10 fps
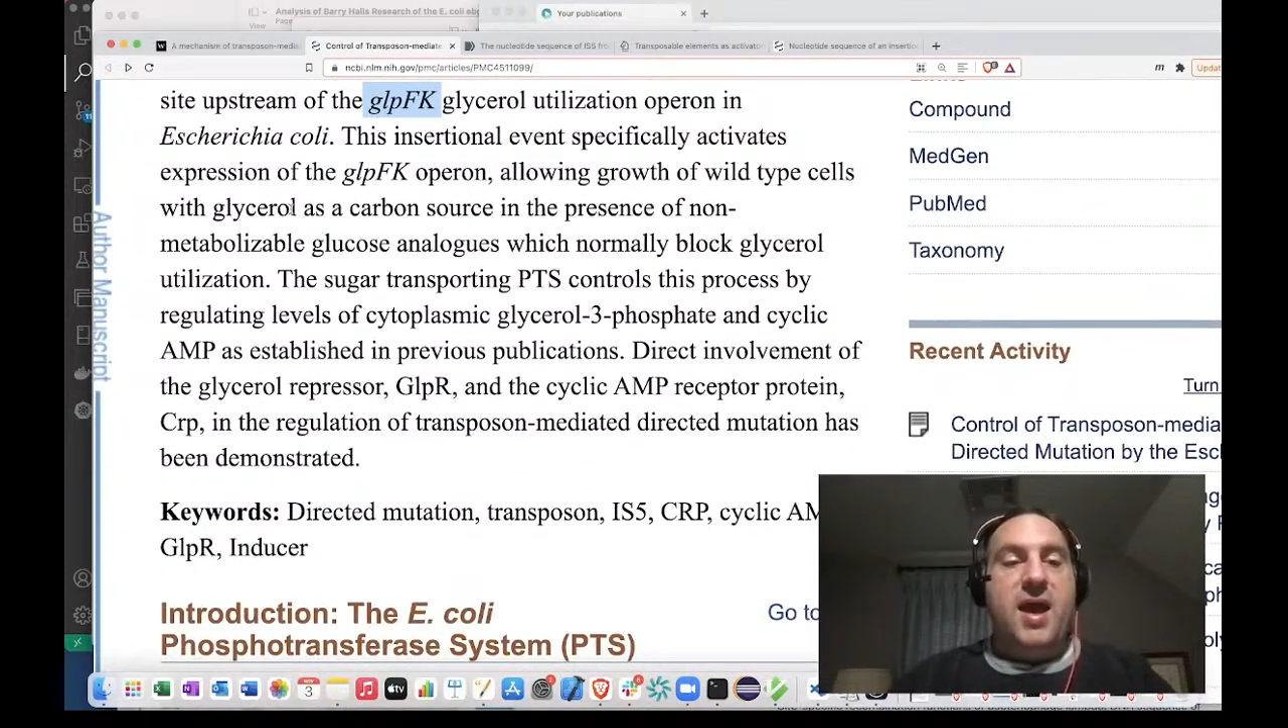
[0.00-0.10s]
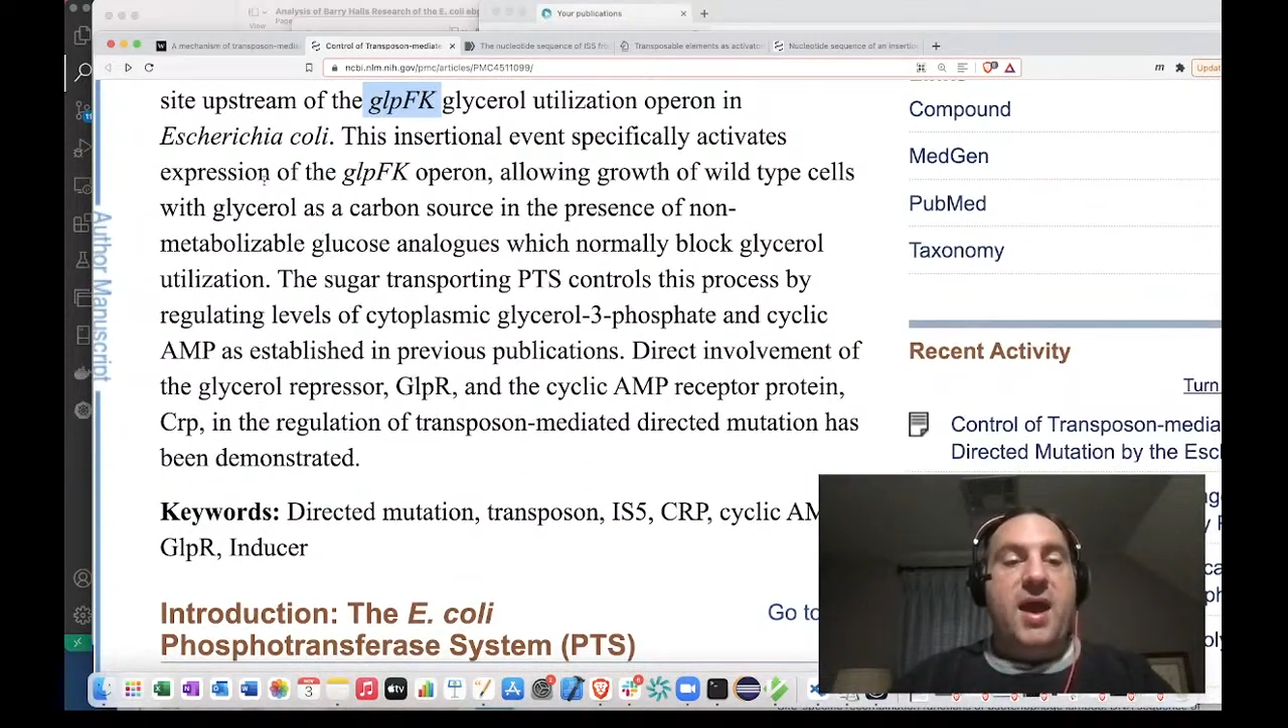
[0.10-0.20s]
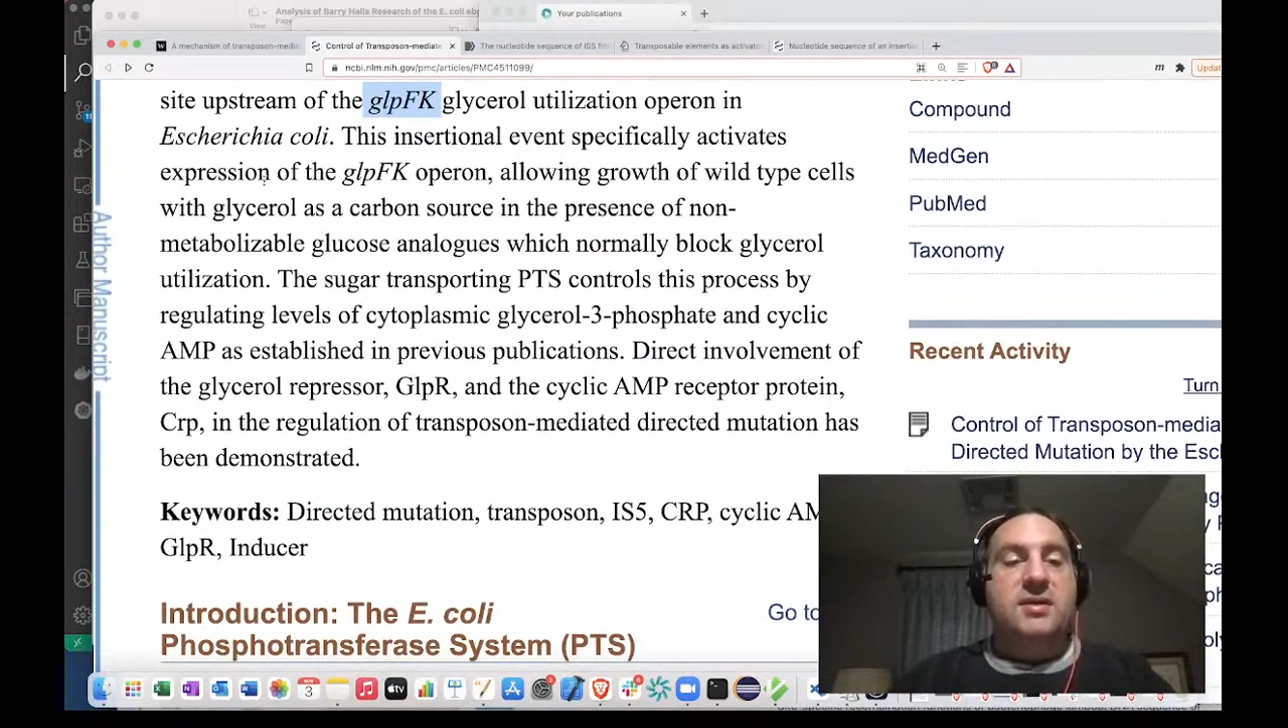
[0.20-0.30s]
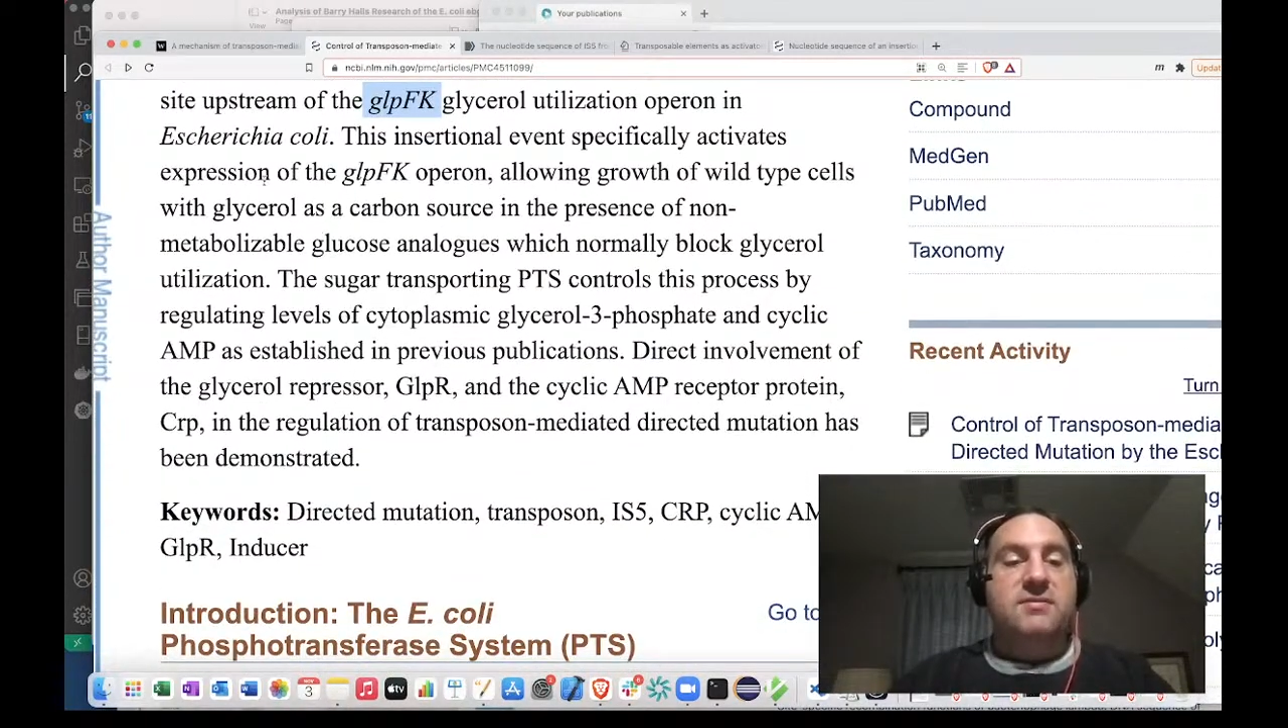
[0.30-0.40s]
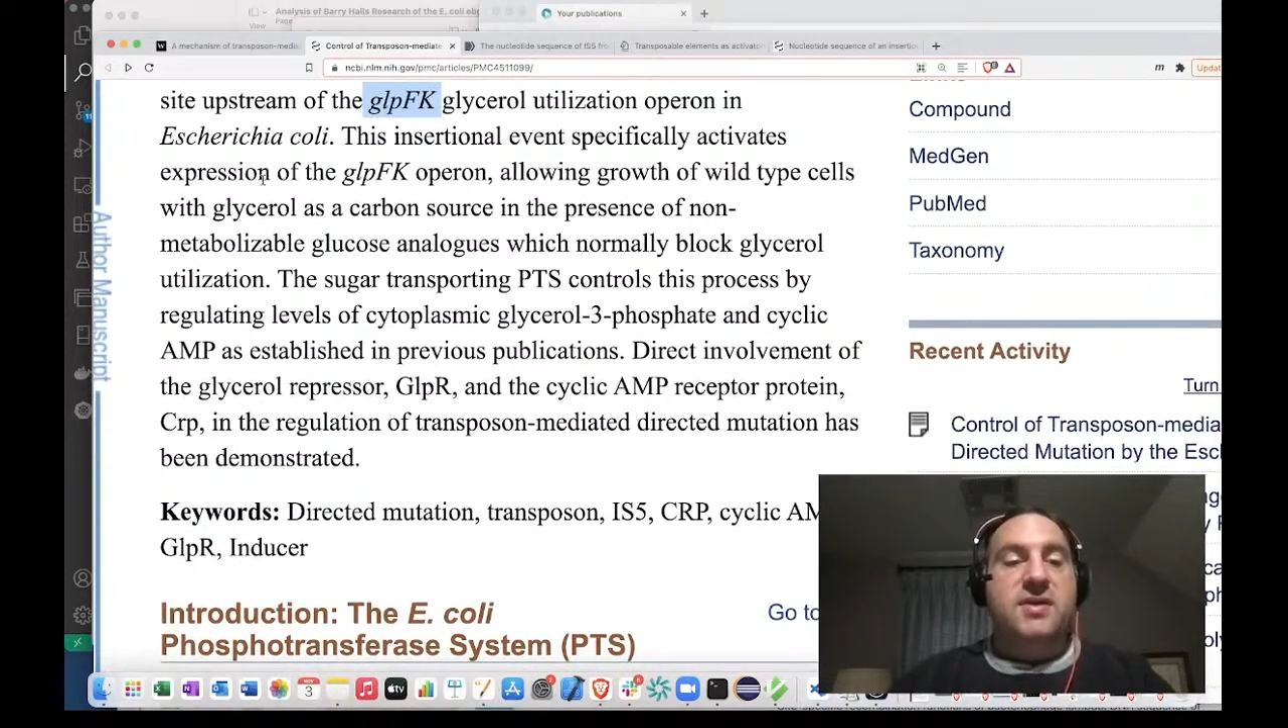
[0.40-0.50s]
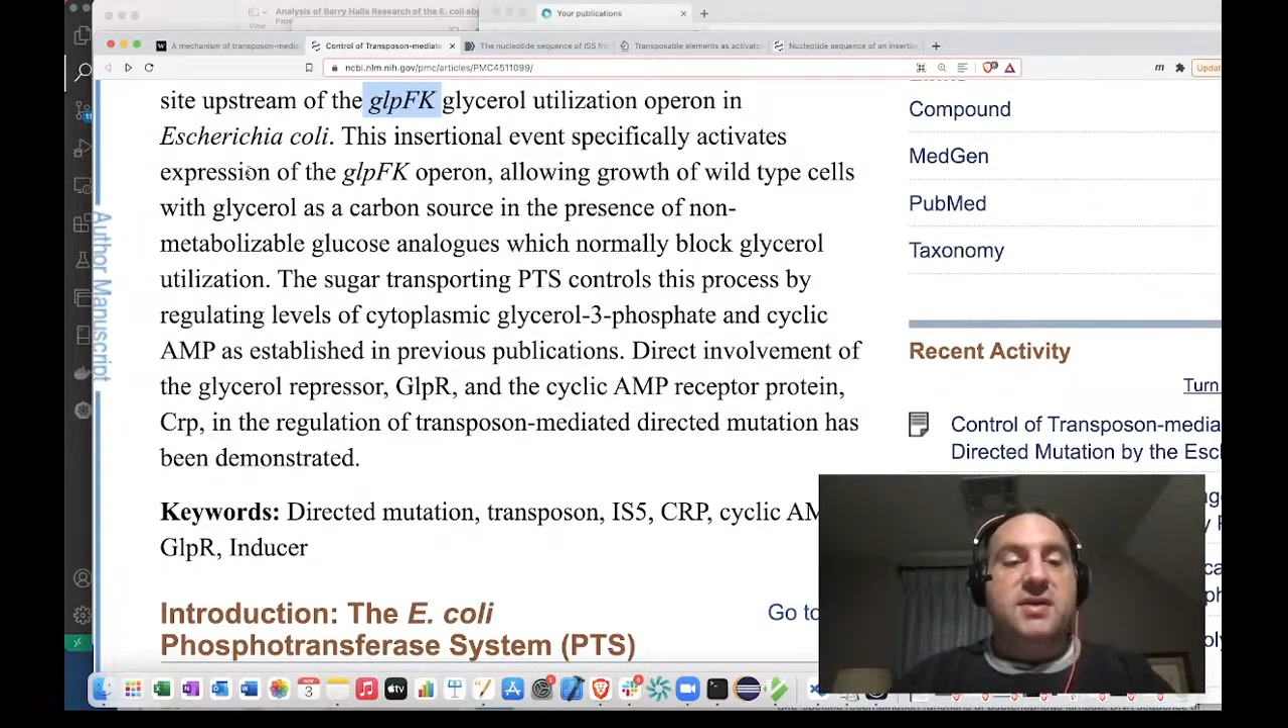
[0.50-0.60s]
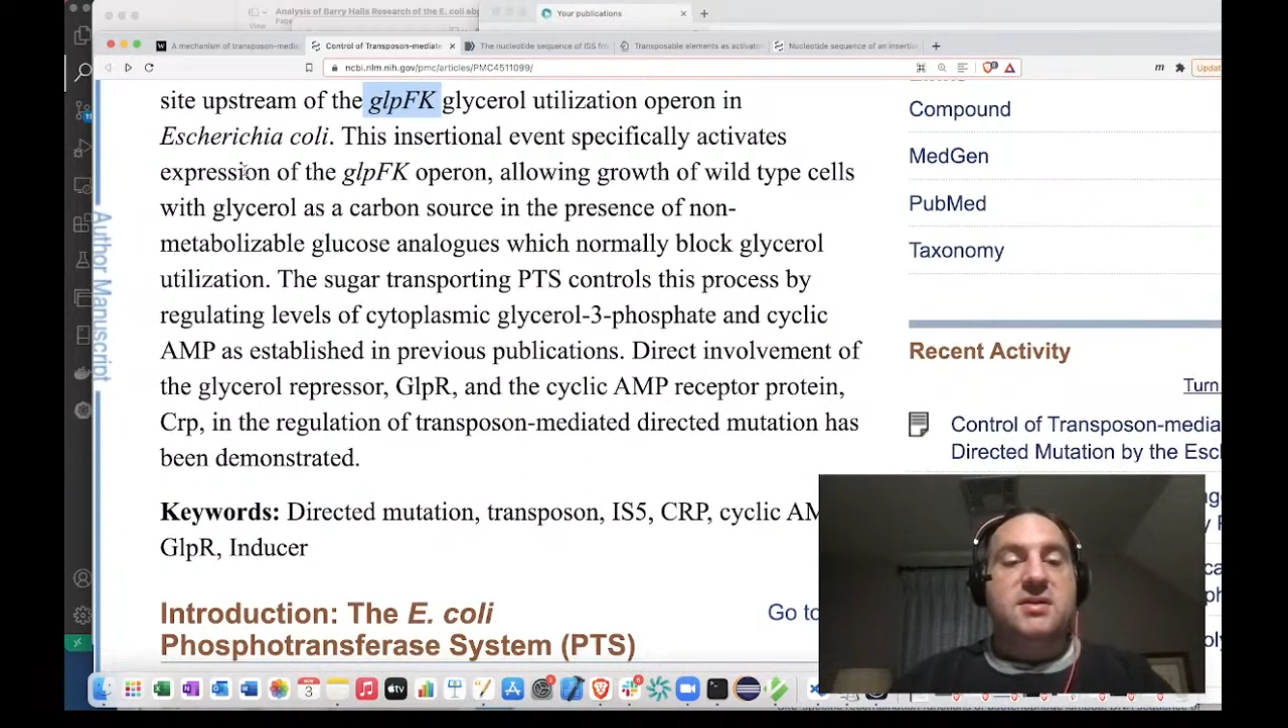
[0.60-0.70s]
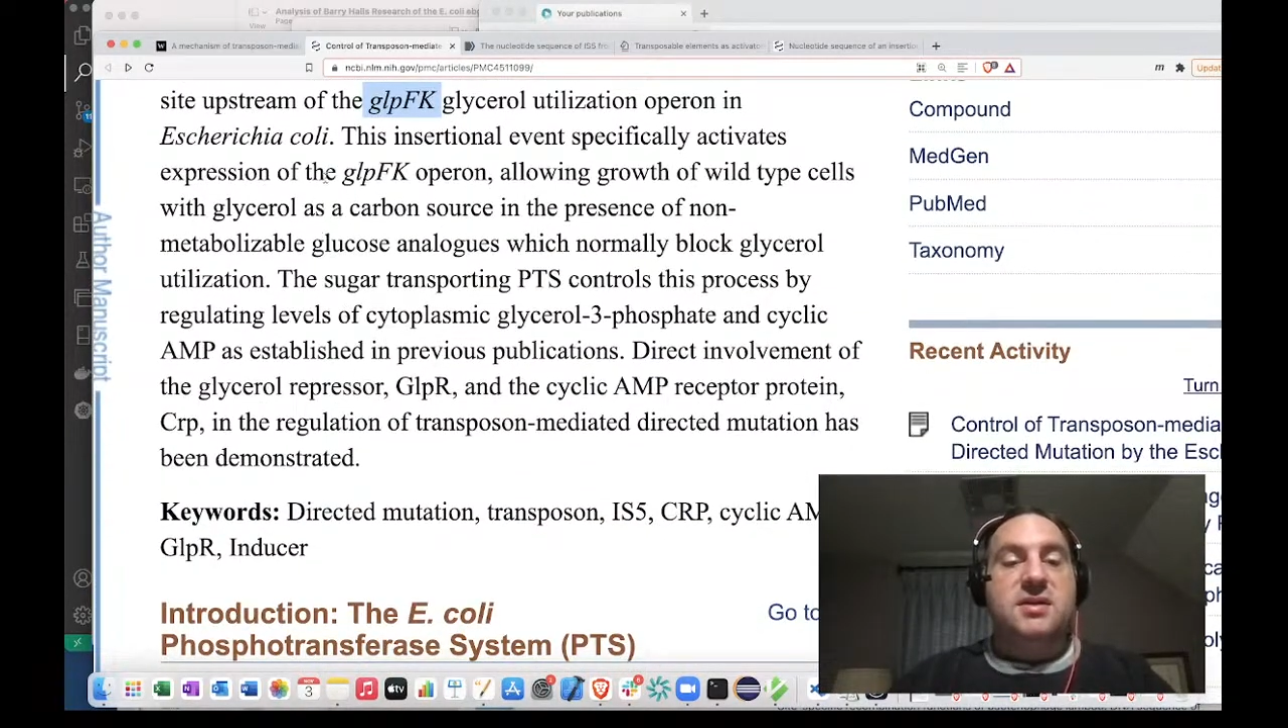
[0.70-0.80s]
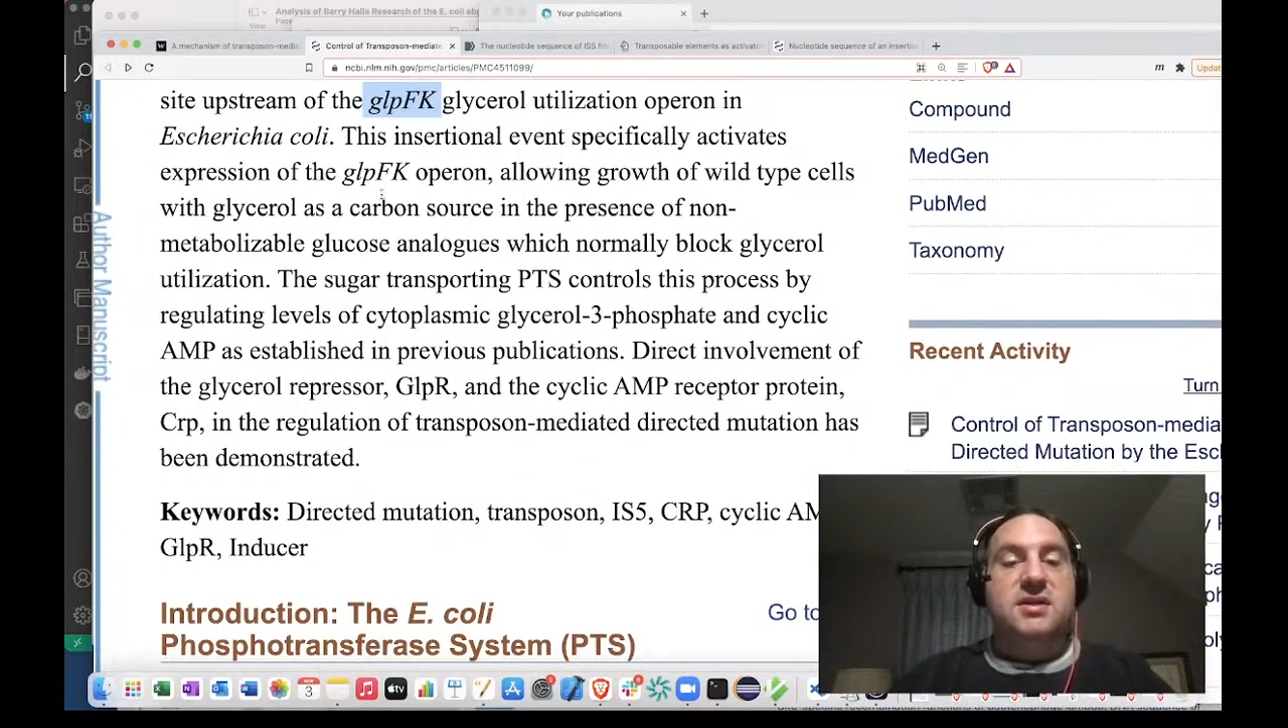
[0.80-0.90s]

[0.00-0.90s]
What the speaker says: activates the